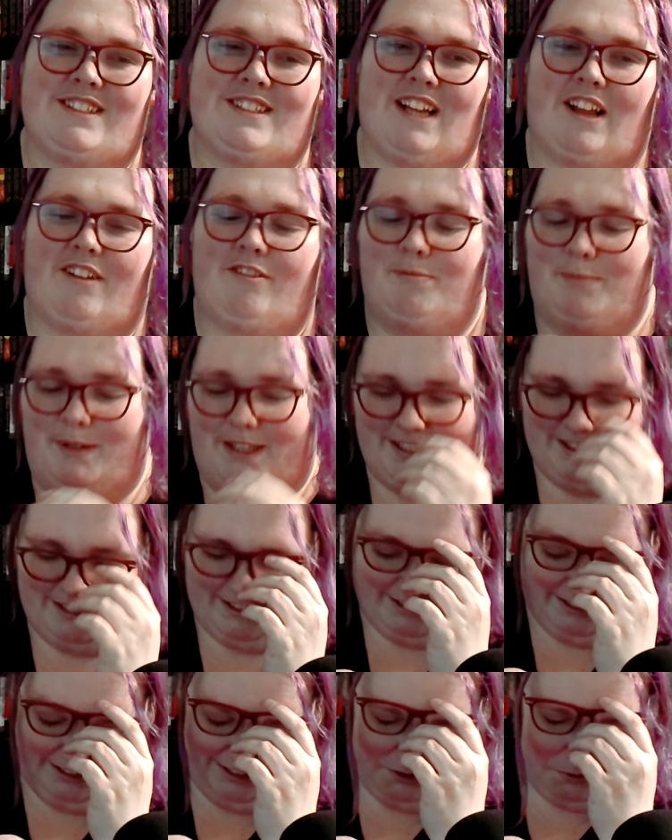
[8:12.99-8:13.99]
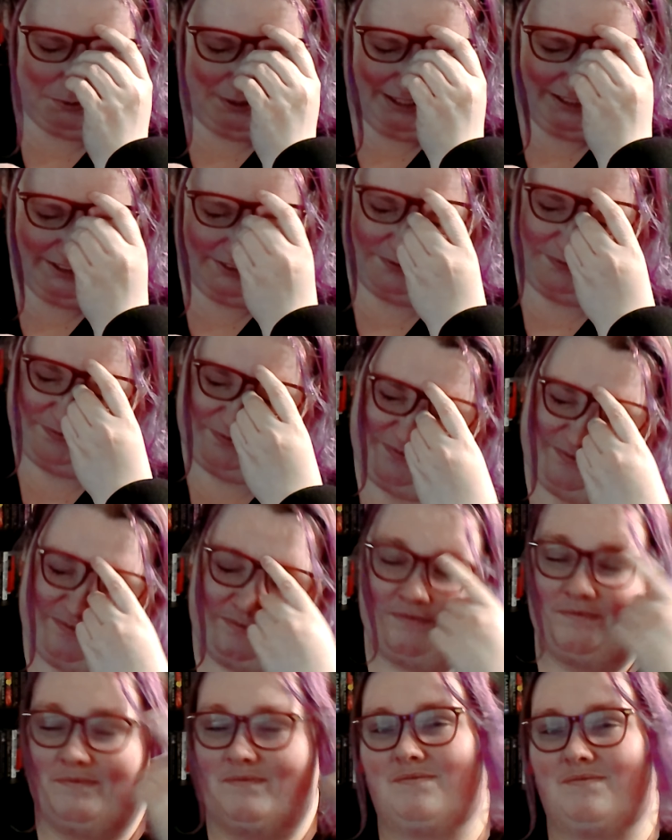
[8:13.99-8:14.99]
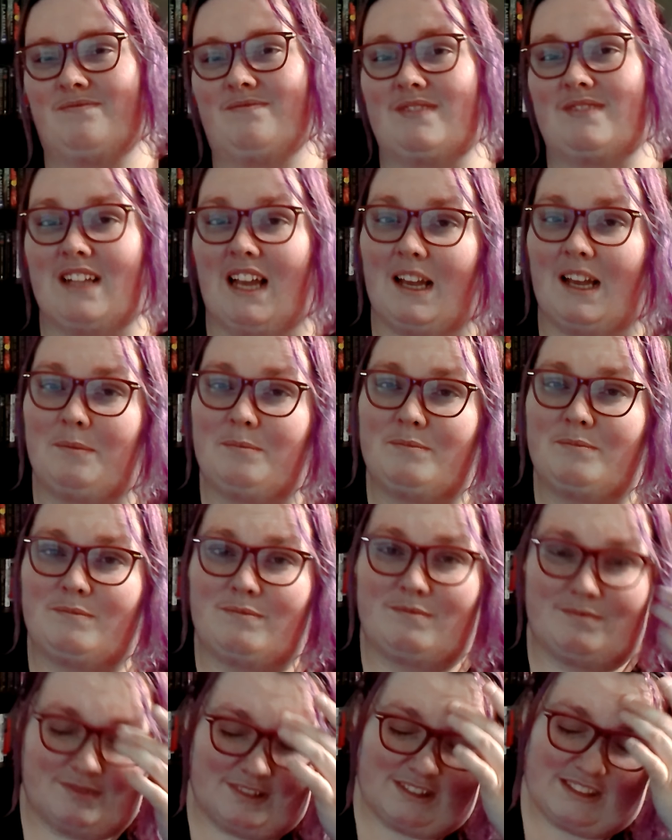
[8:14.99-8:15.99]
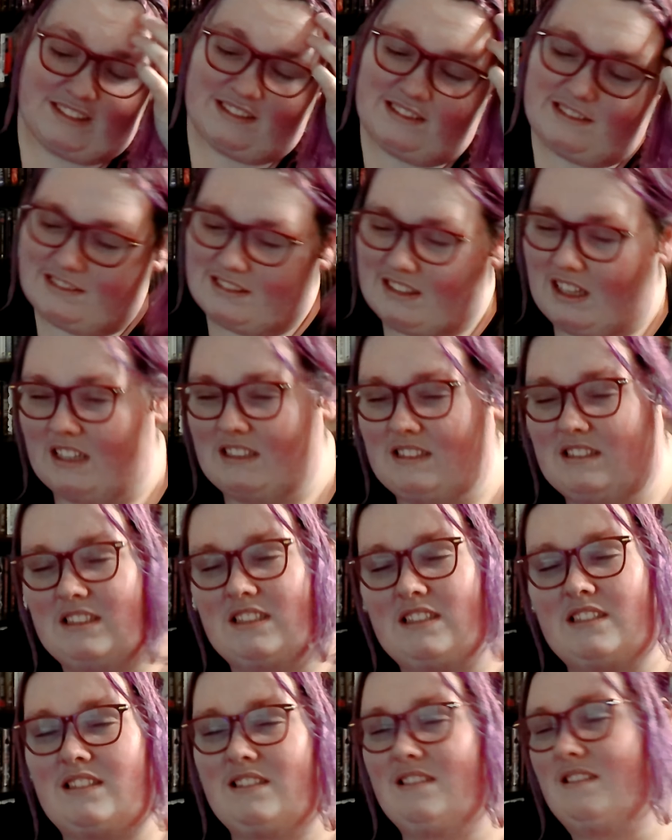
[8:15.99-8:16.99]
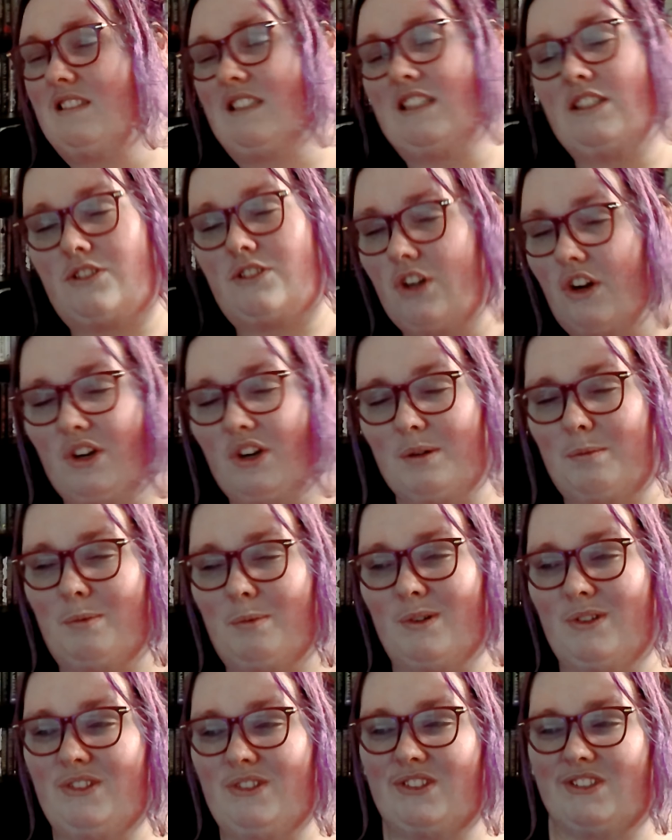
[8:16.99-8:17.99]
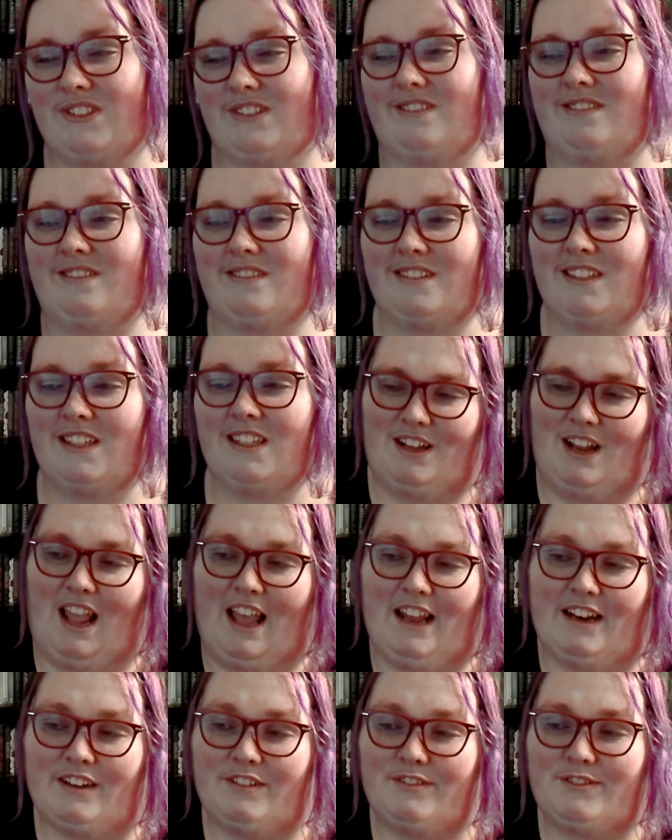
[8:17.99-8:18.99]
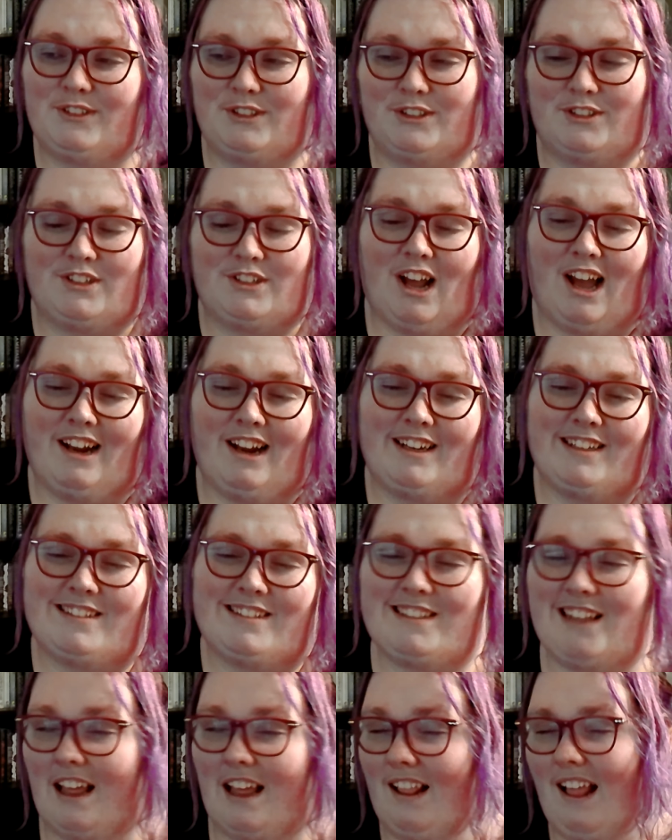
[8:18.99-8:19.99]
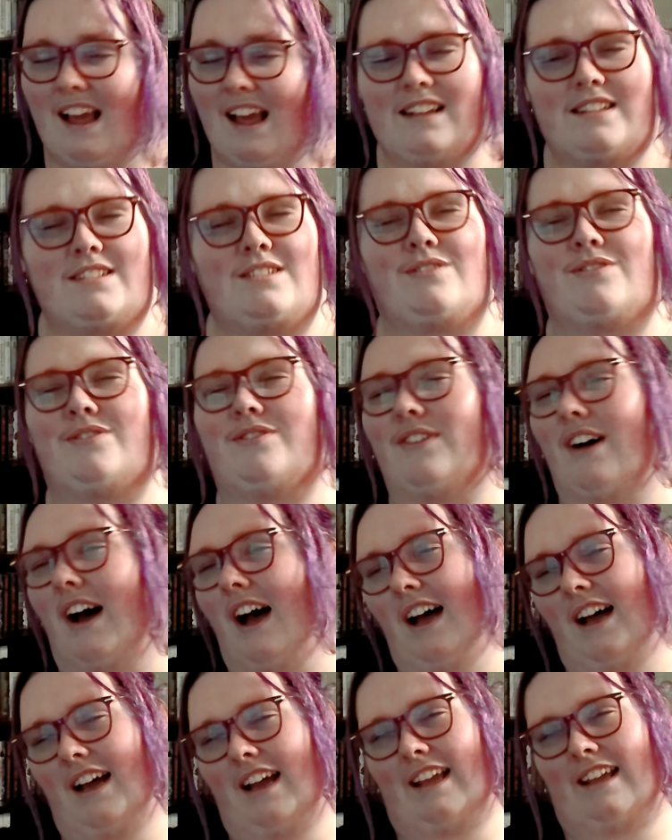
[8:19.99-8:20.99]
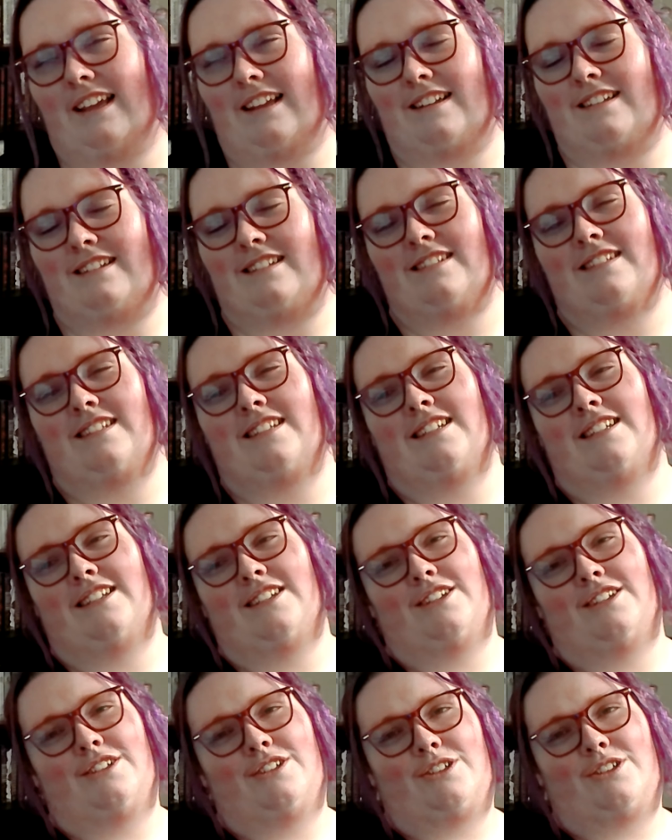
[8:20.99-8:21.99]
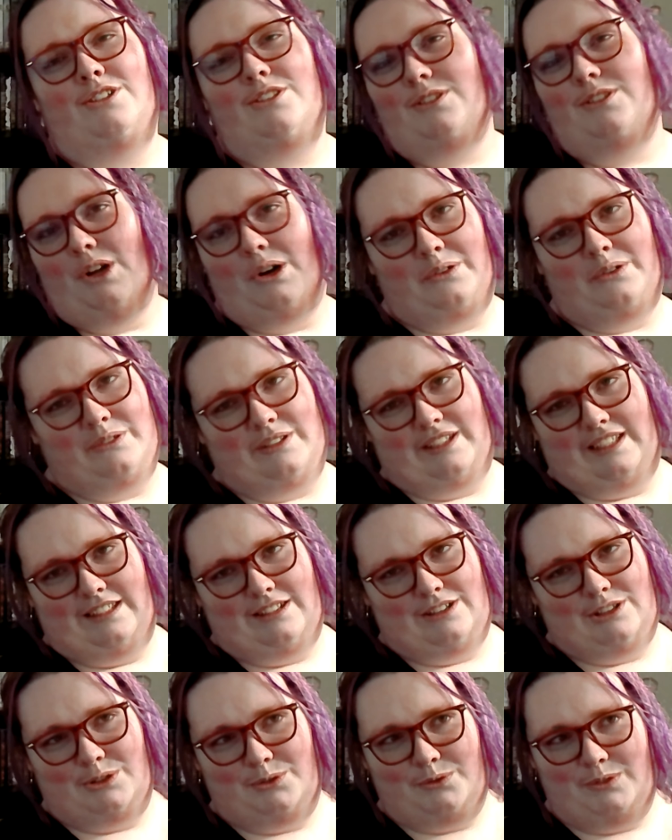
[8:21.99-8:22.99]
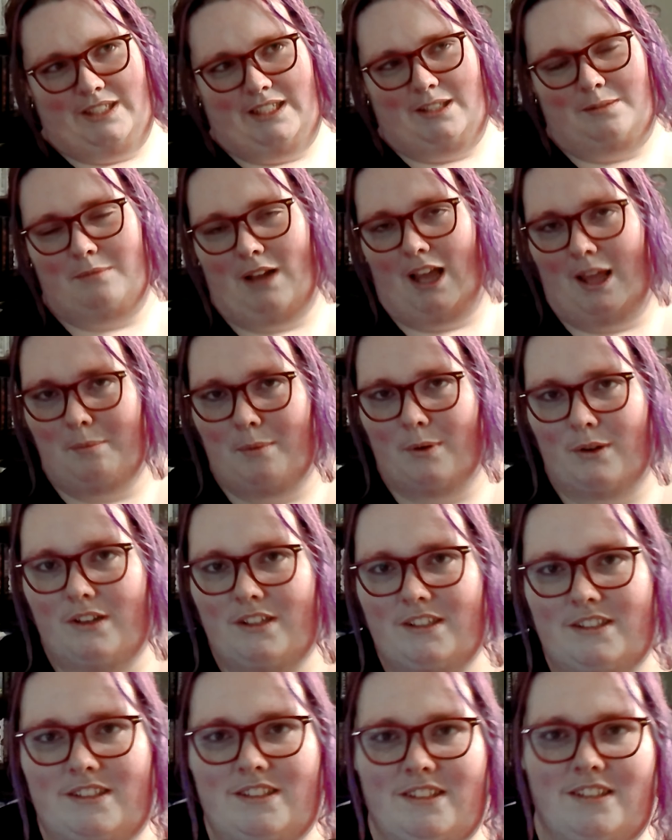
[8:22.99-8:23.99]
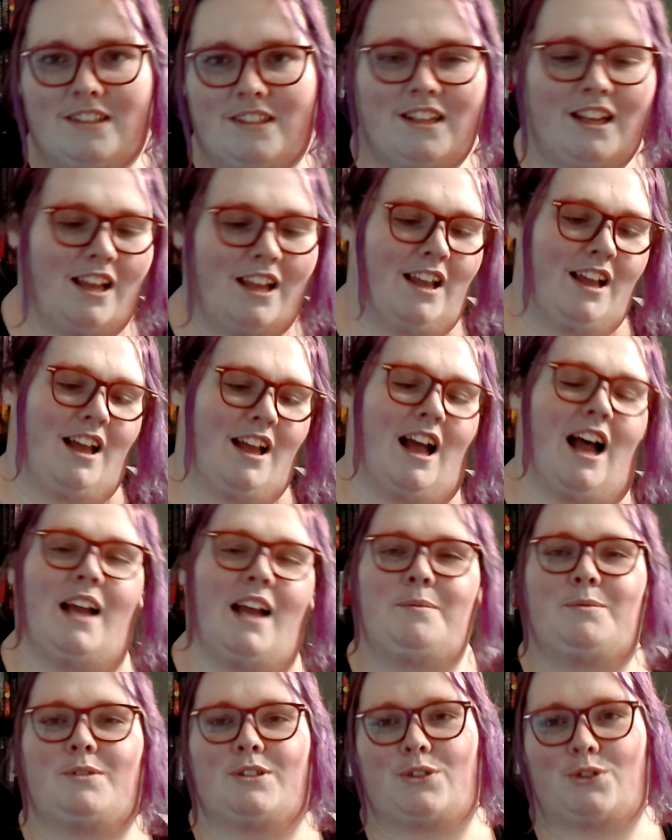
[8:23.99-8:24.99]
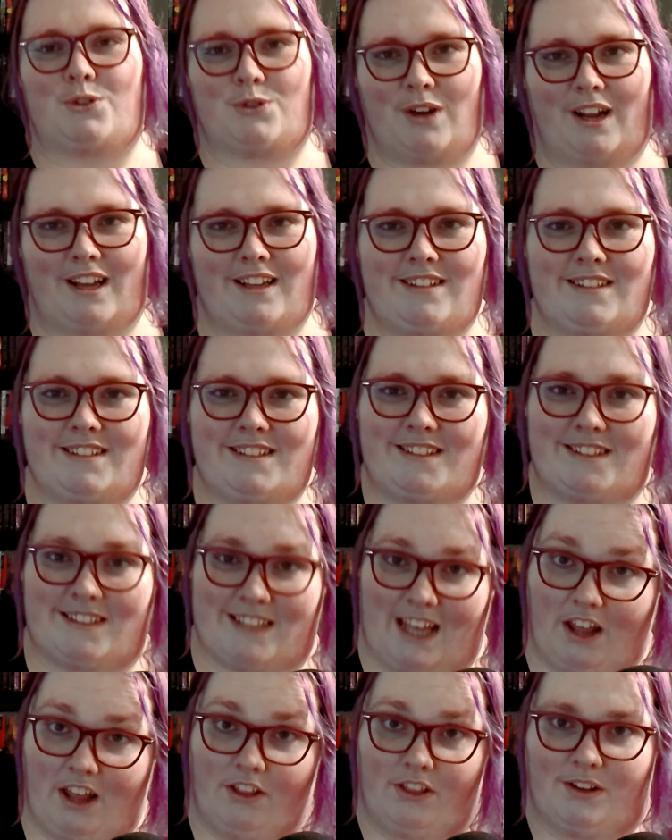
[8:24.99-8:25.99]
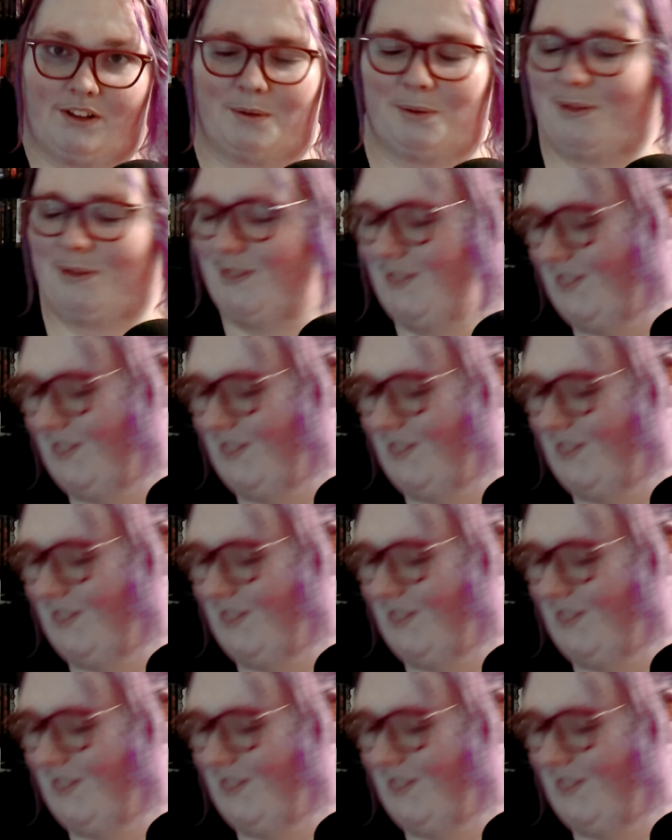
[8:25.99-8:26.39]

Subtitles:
stuff because, well, I'm a decently dark person. And if you're not into that, that's fine. You don't need to read my books. I'm just trying to sell them.